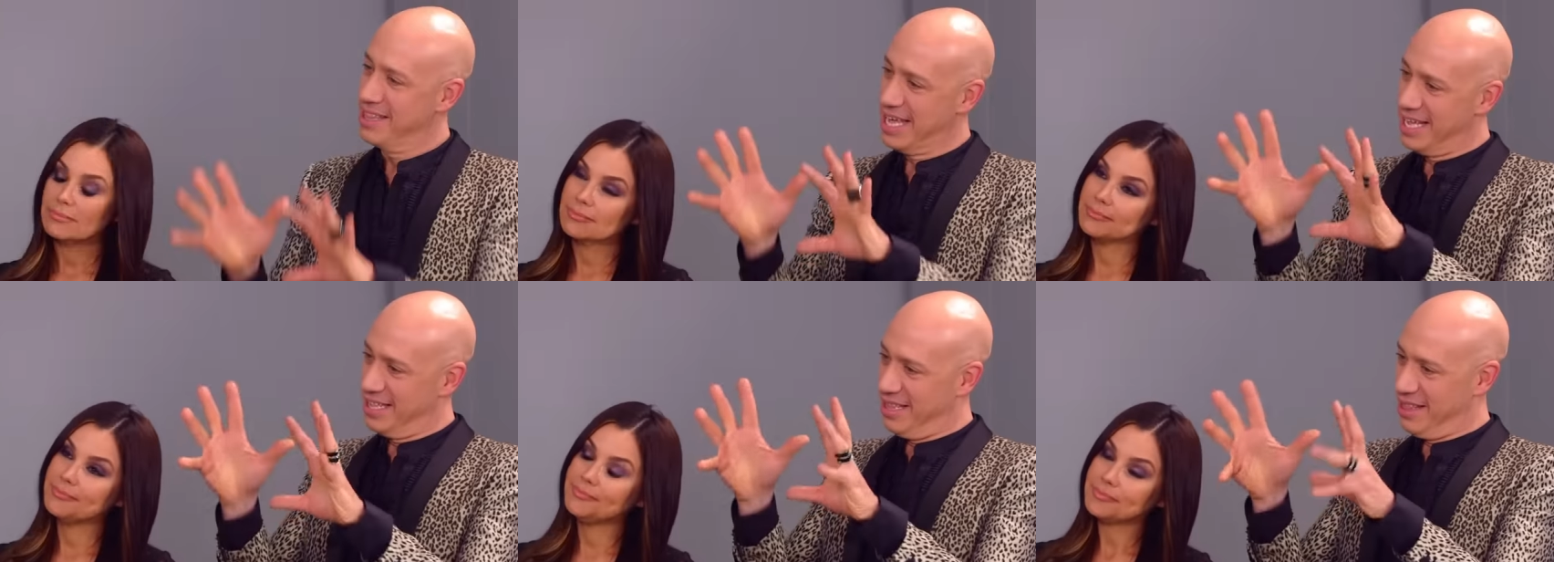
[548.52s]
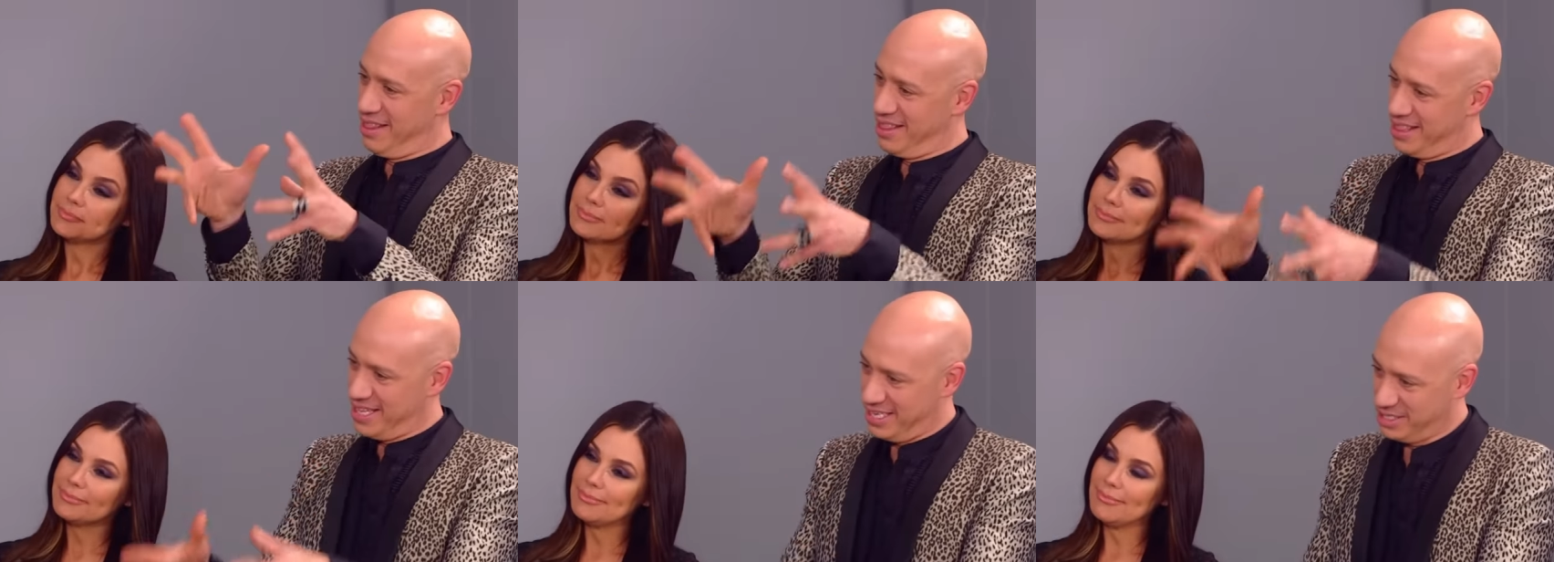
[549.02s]
Speaker 1: that
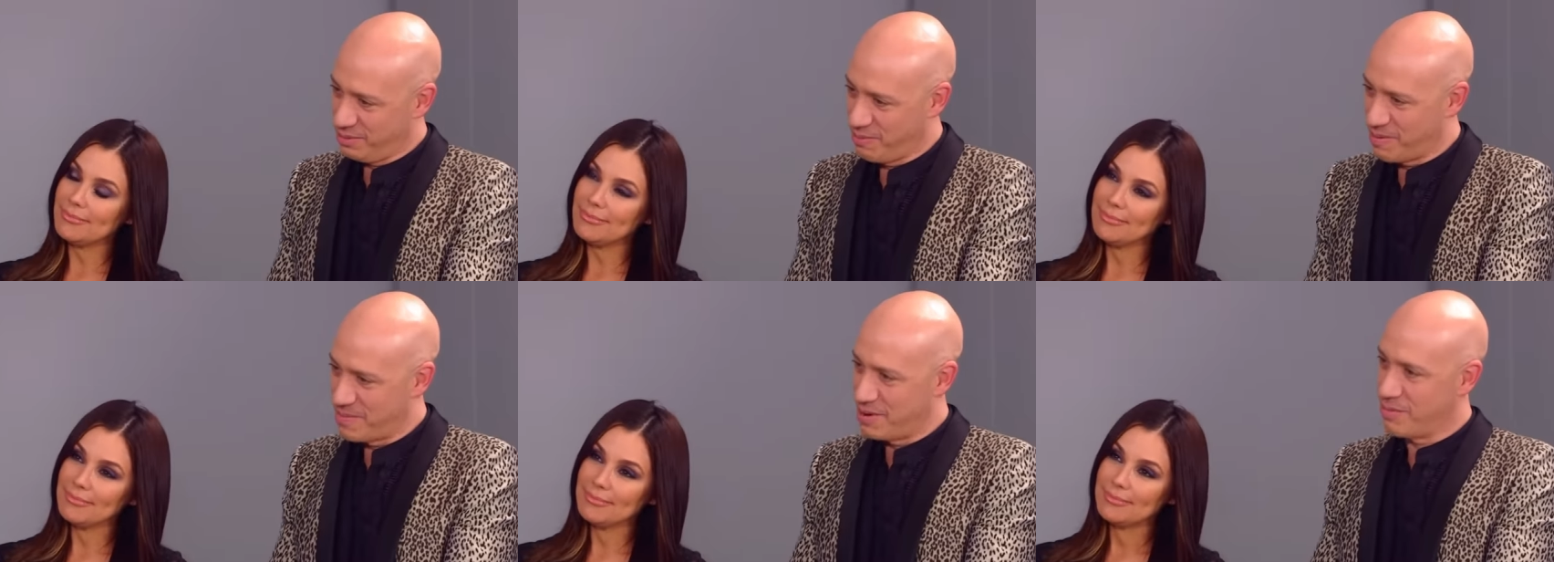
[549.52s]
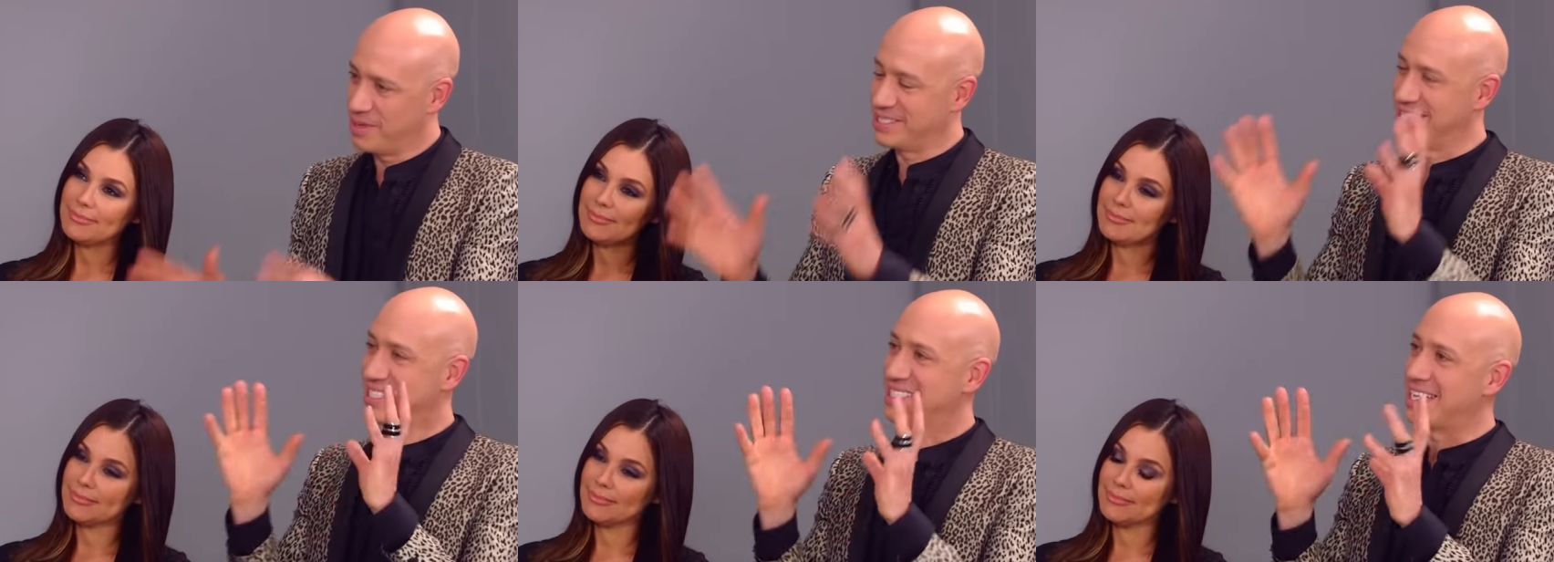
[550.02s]
this woman was
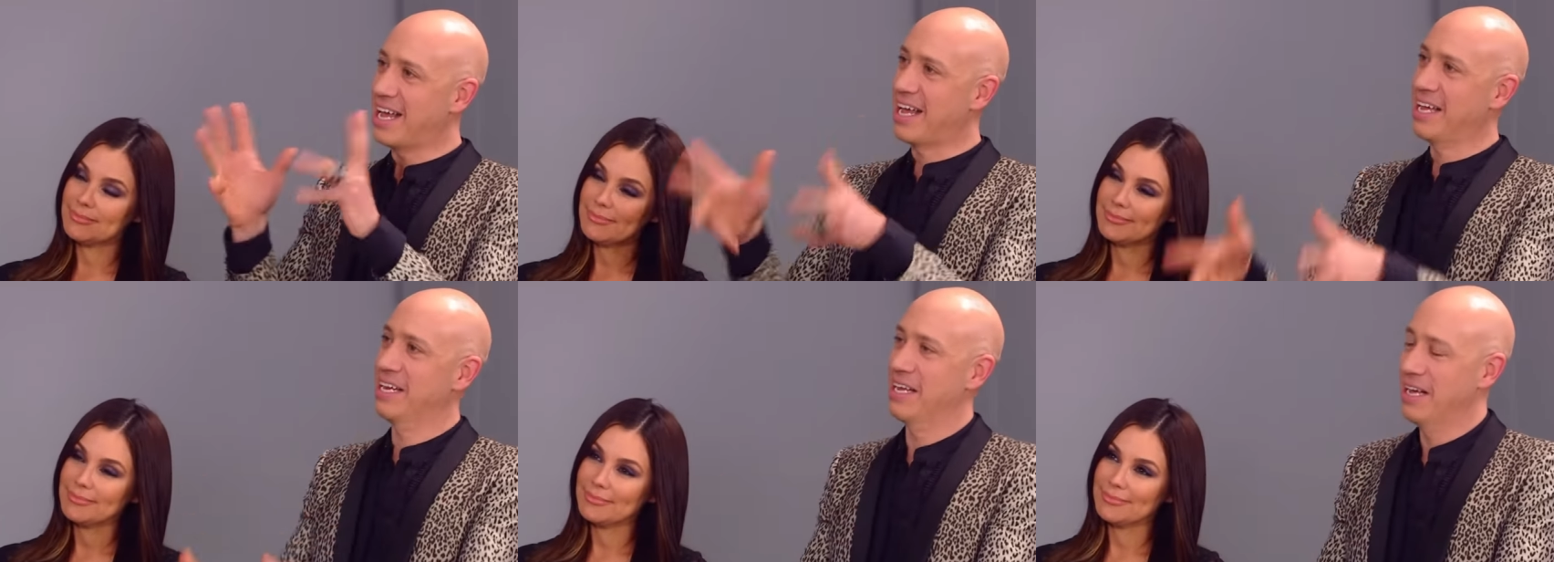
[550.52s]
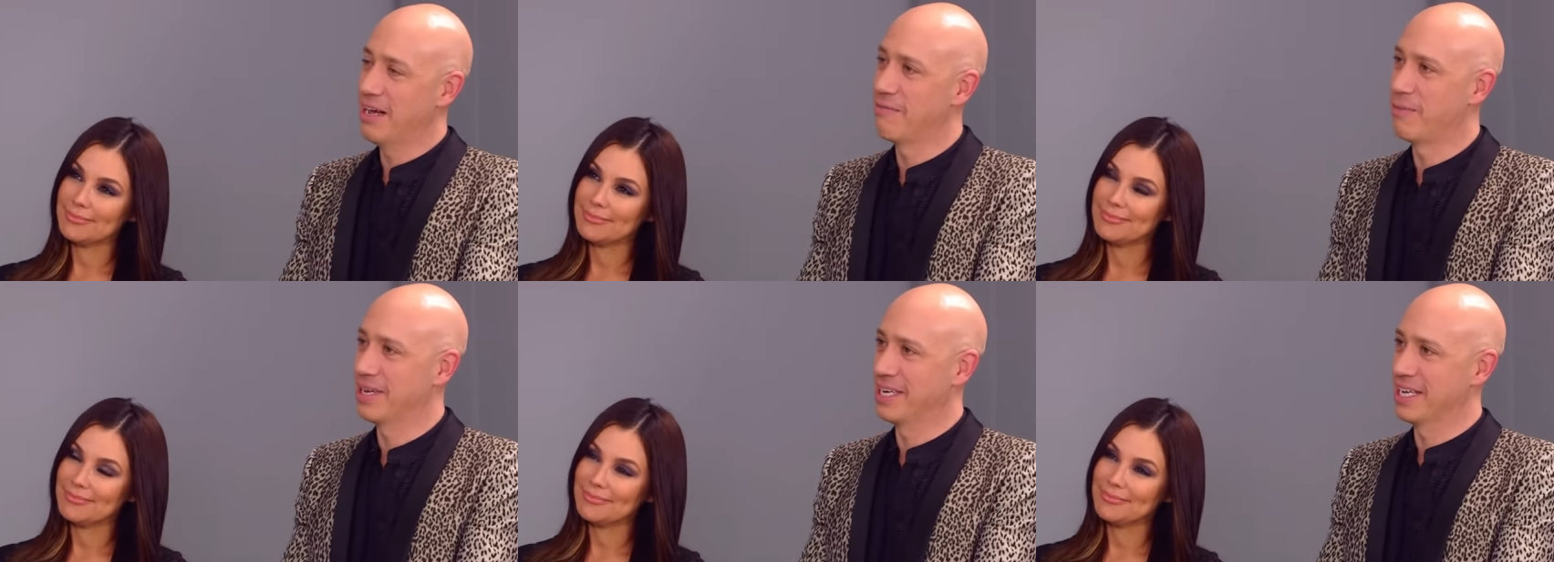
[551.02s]
inside
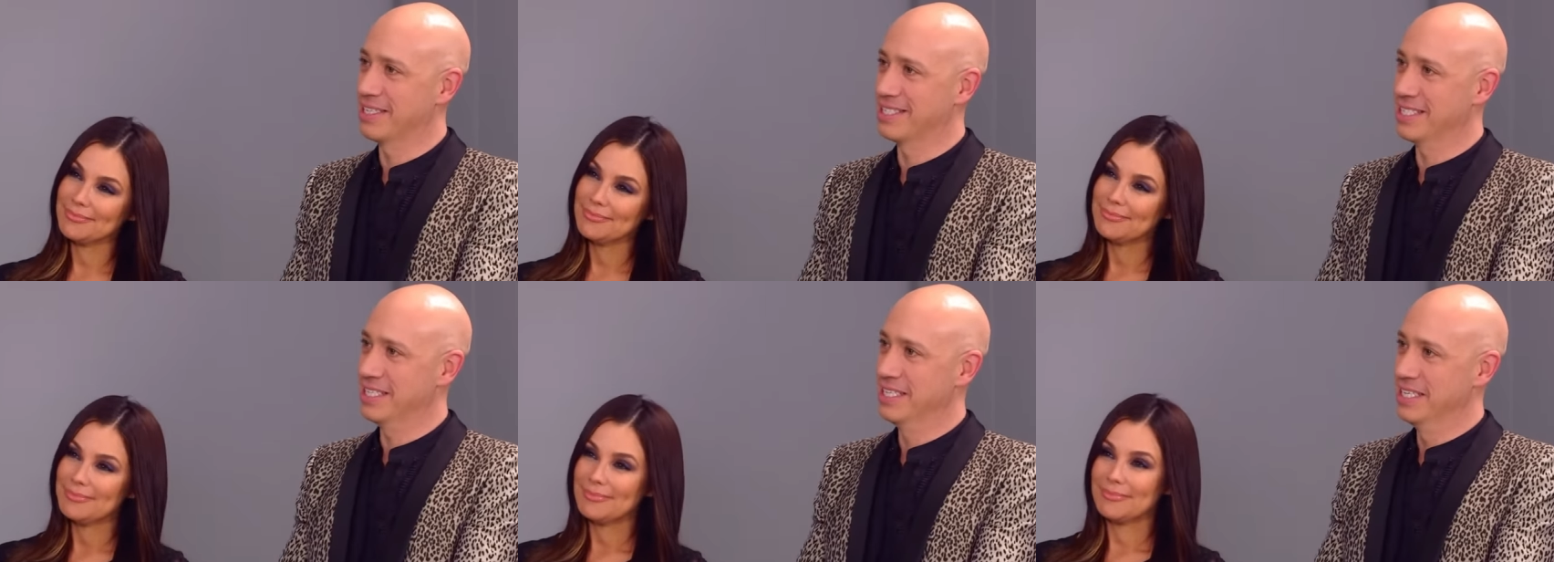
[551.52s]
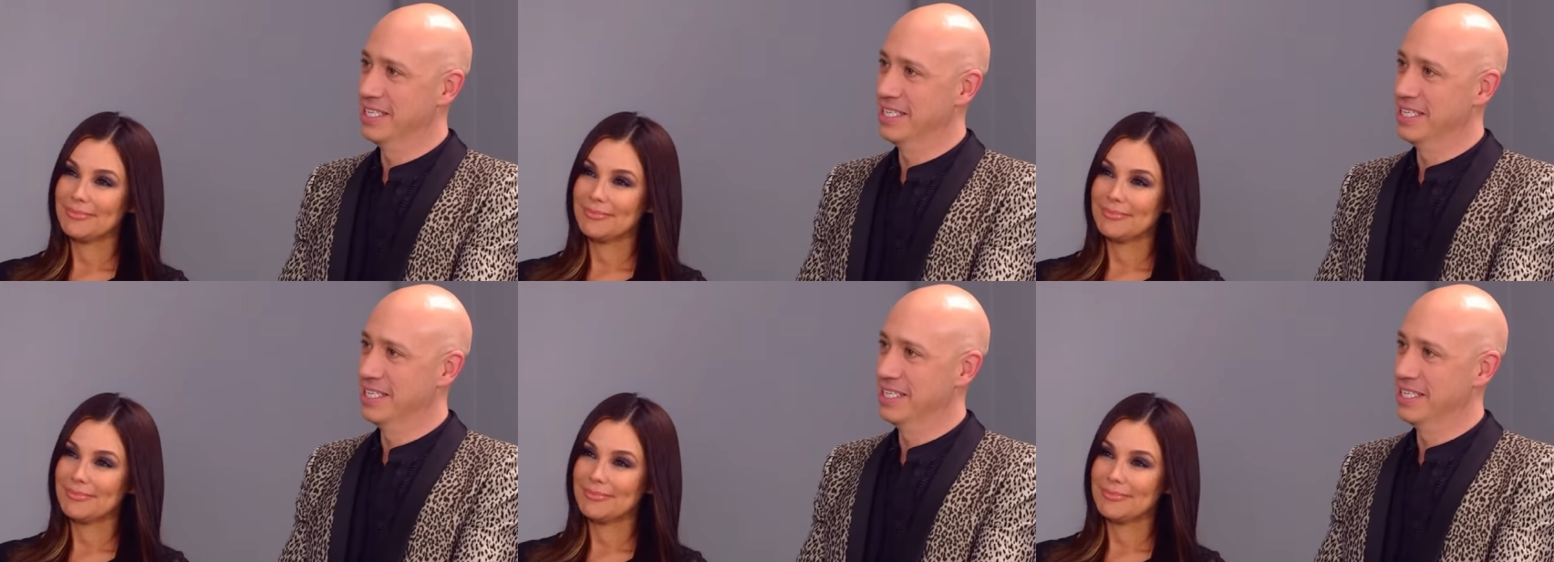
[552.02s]
of Willie Nelson?